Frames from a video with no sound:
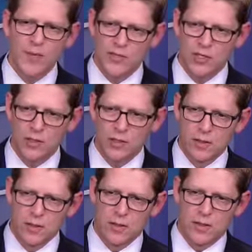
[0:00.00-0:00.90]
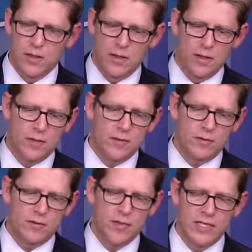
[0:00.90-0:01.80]
damaging
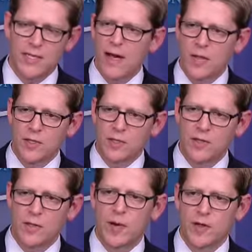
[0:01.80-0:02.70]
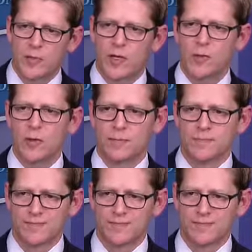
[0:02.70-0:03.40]
to the economy and to the American people.